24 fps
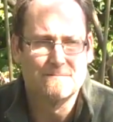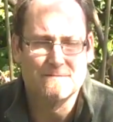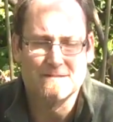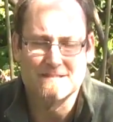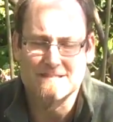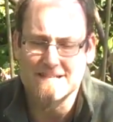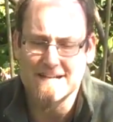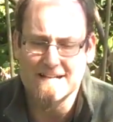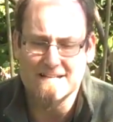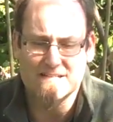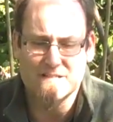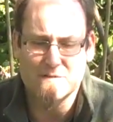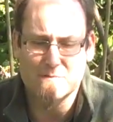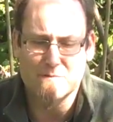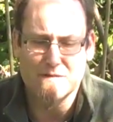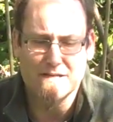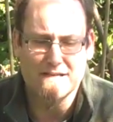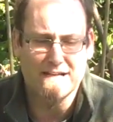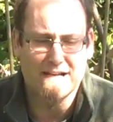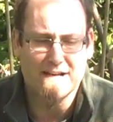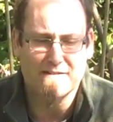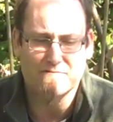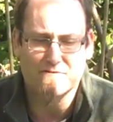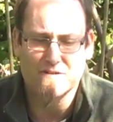It's not
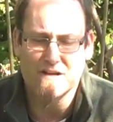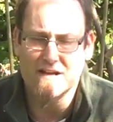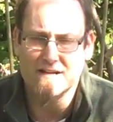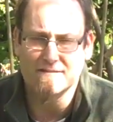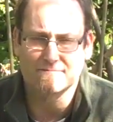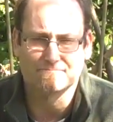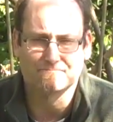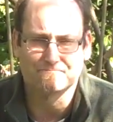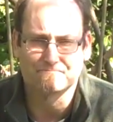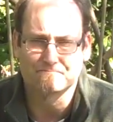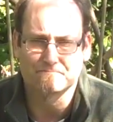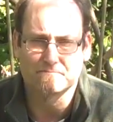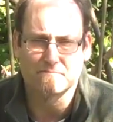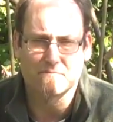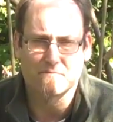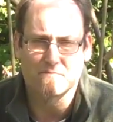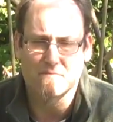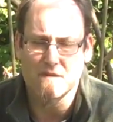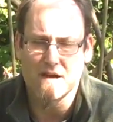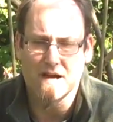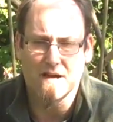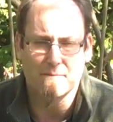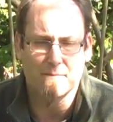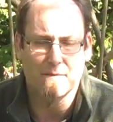something I've done,
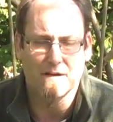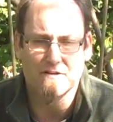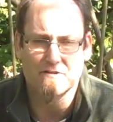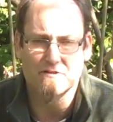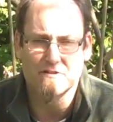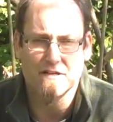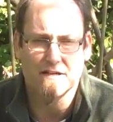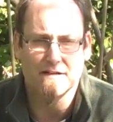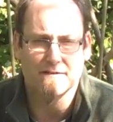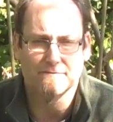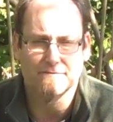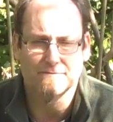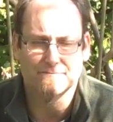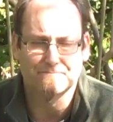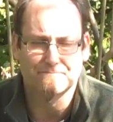not much of.